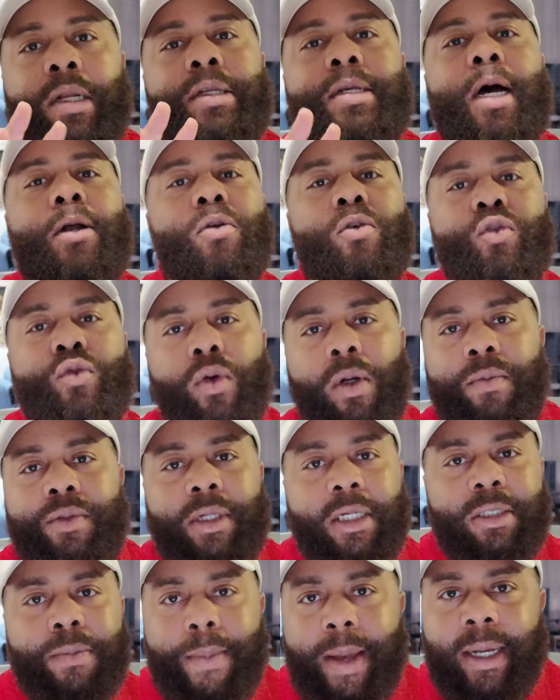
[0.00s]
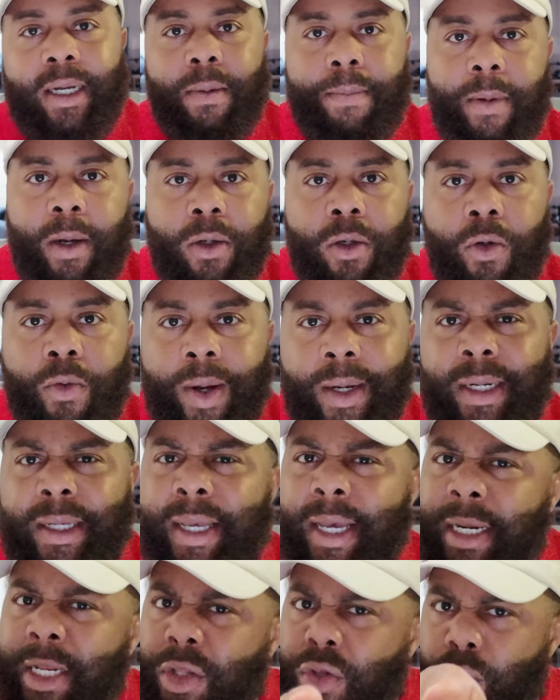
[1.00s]
Donald Trump says, "Make America great
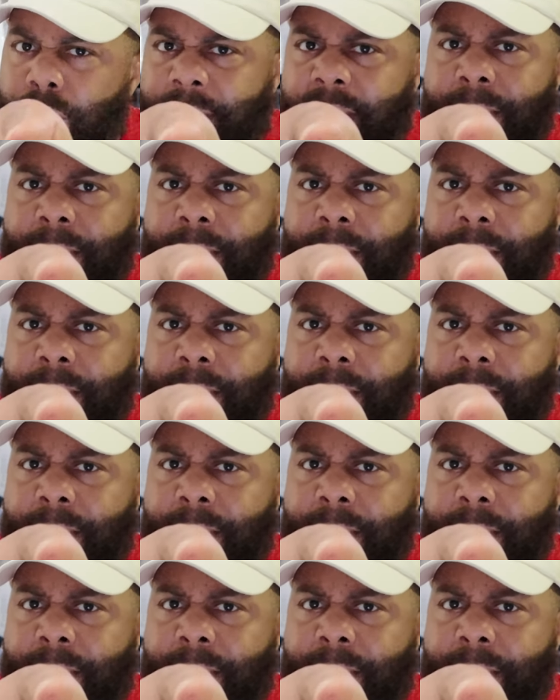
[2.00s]
again," and you